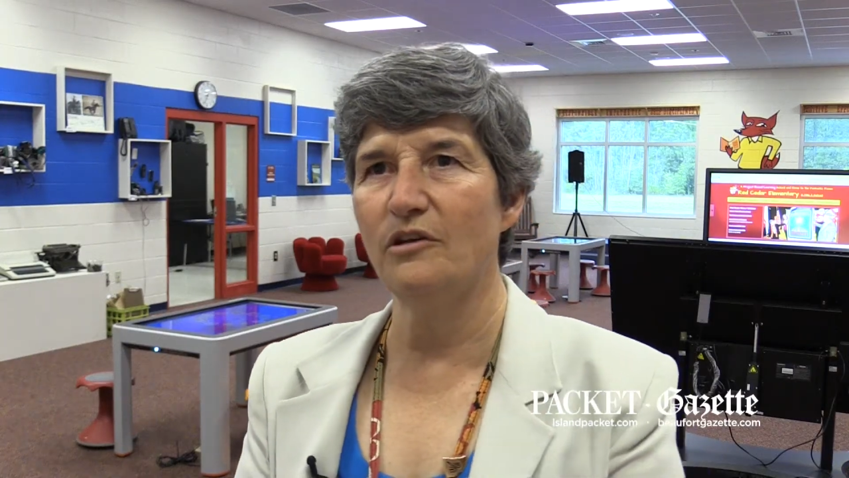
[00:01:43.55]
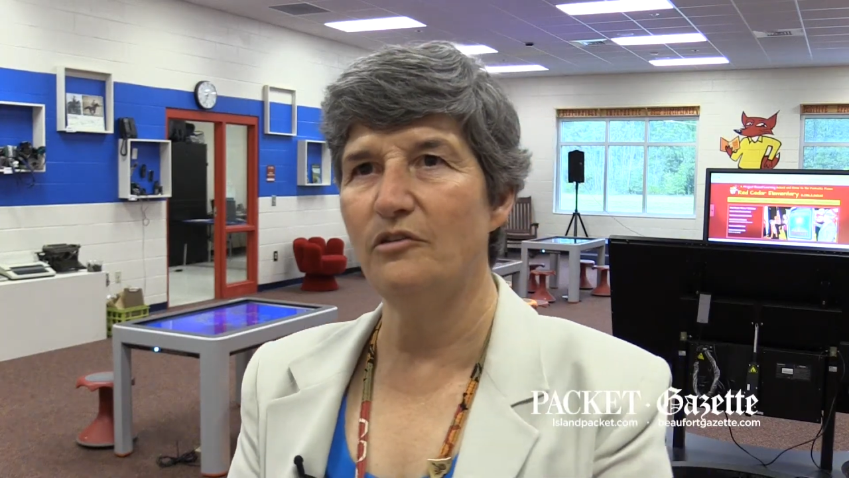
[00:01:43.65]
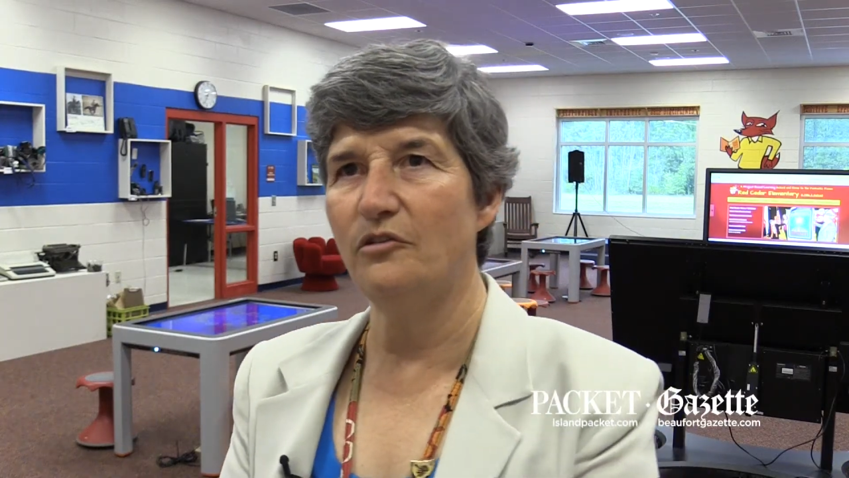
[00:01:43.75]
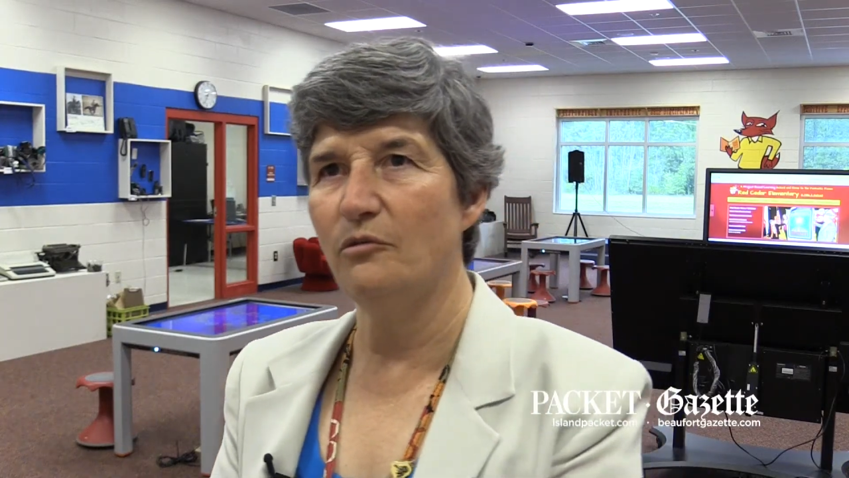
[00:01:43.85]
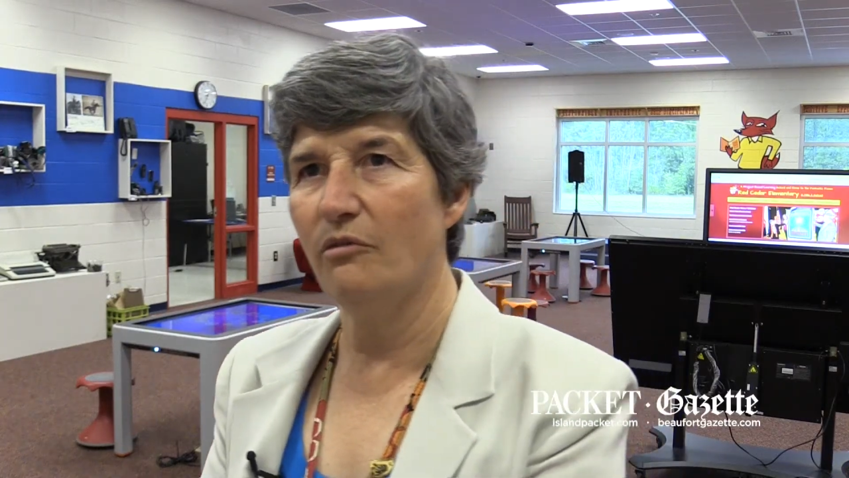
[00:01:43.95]

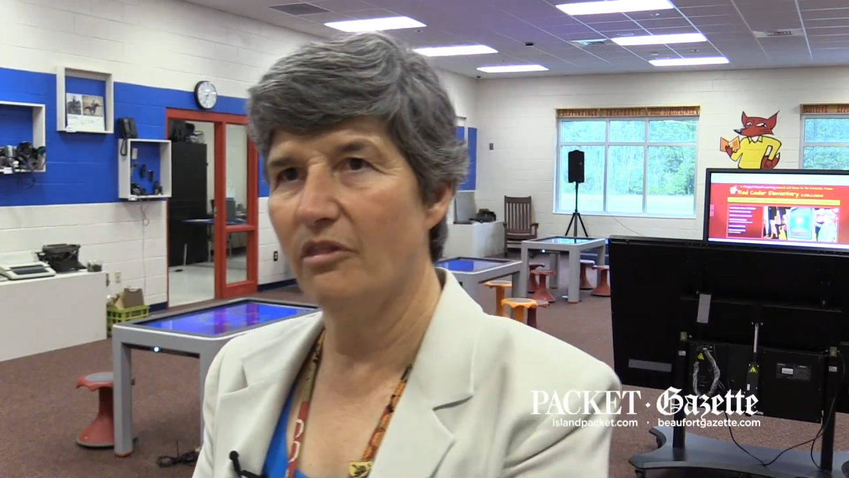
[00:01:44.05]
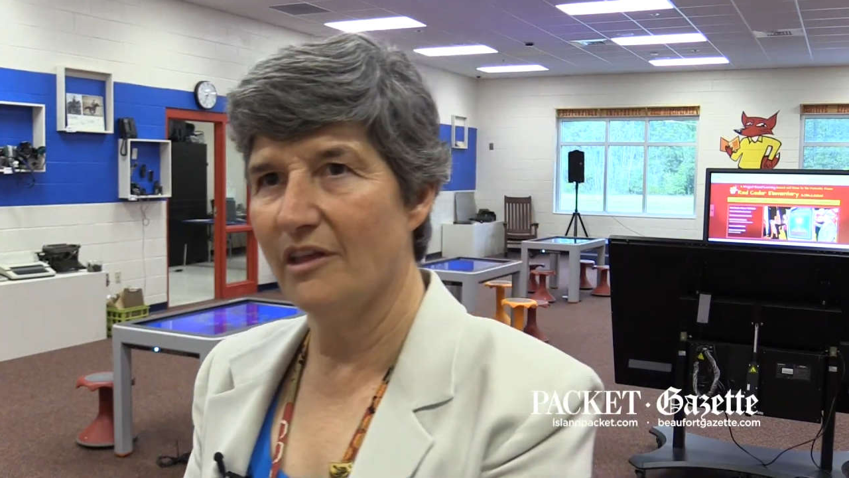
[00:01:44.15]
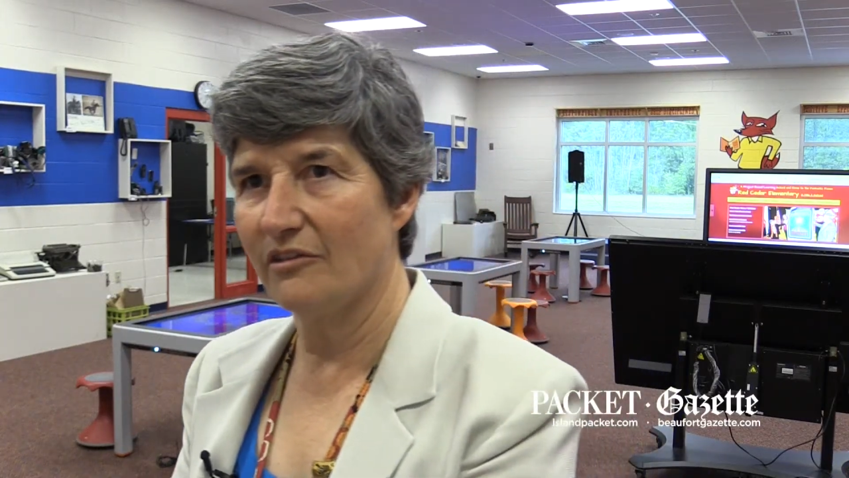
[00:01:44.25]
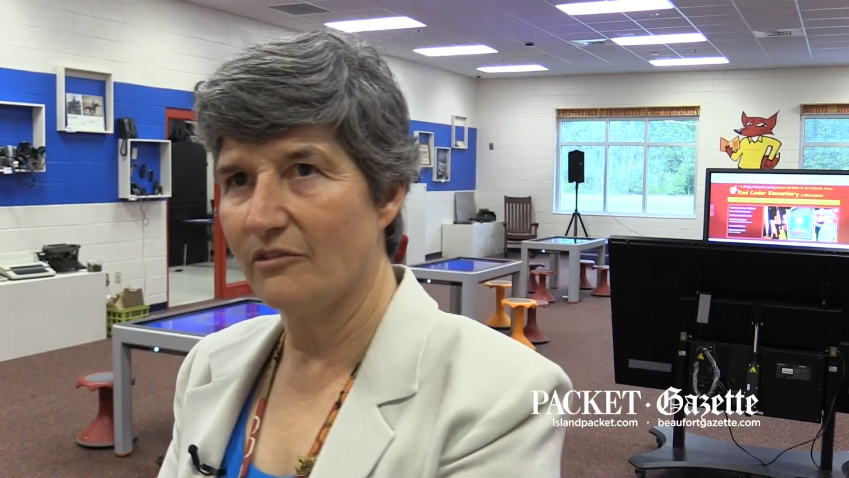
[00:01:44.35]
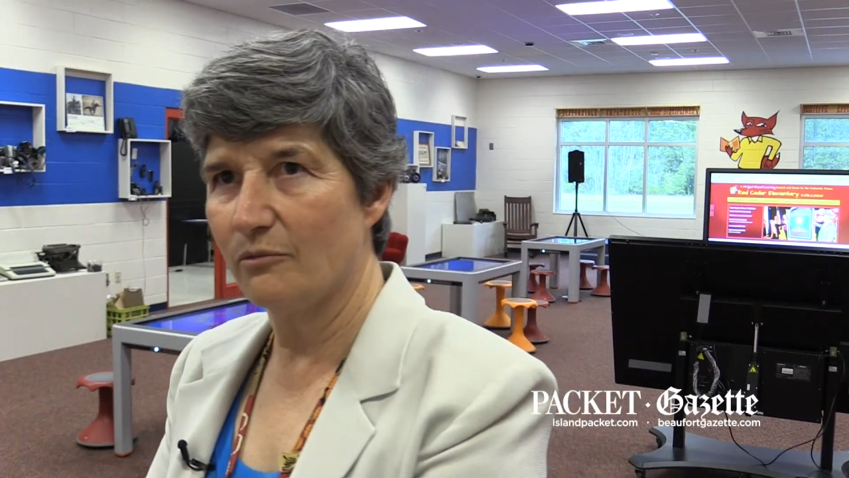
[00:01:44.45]
could do
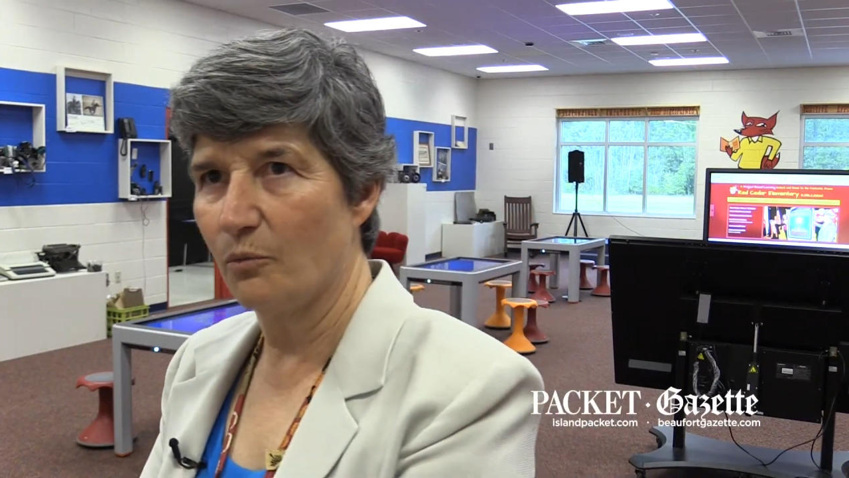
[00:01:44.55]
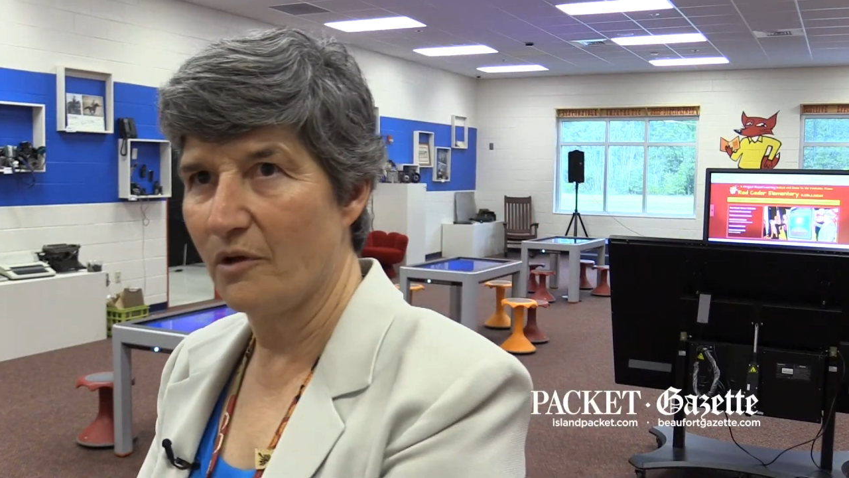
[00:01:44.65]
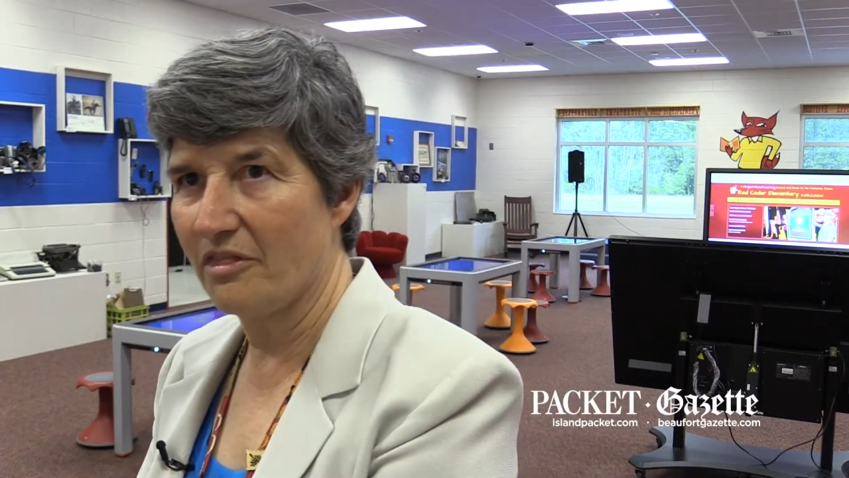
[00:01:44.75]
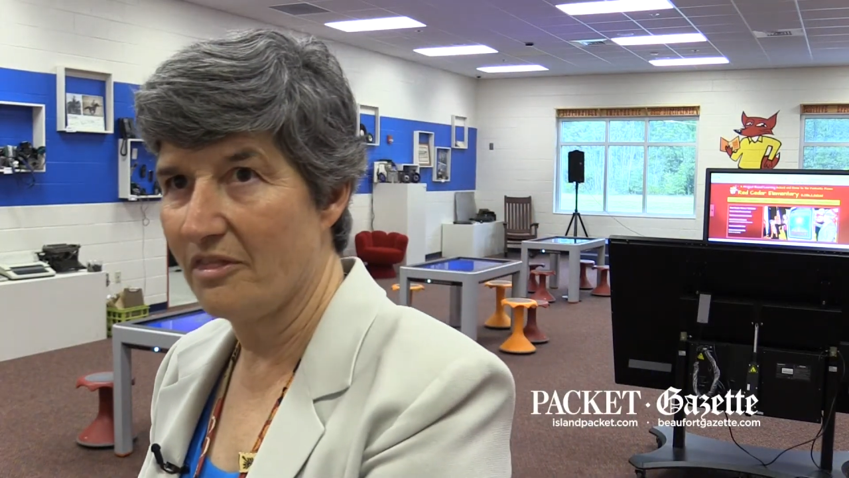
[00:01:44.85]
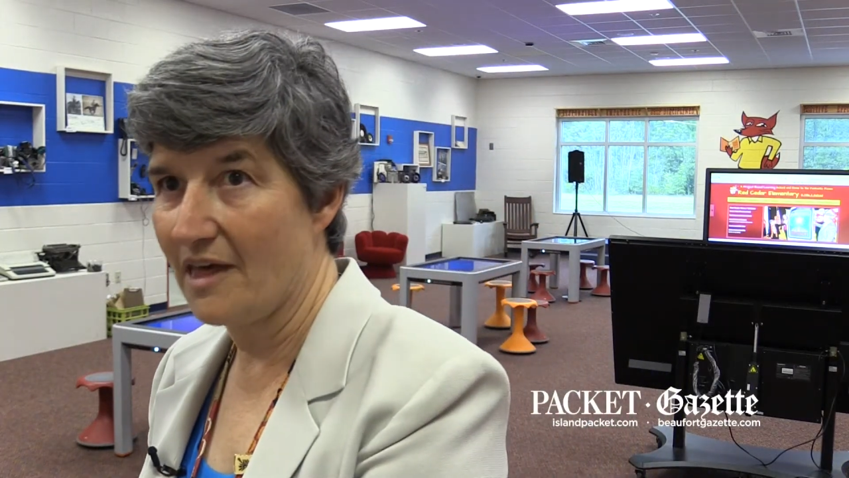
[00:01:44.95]
this with